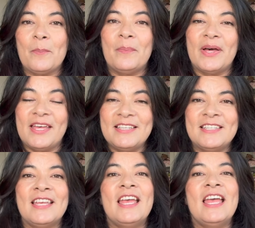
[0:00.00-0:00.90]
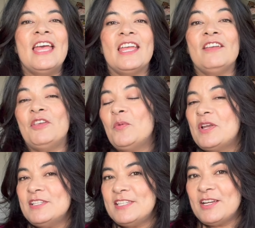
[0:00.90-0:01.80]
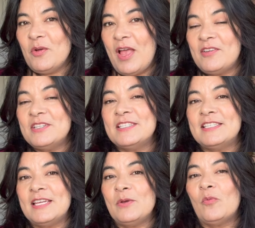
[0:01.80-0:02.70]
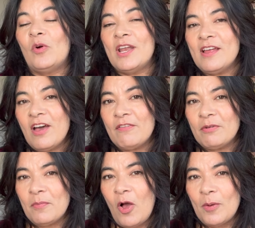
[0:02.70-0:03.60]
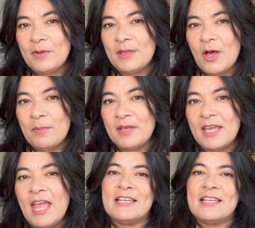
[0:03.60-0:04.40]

But if you want to stick around to see what I got from Hobby Lobby,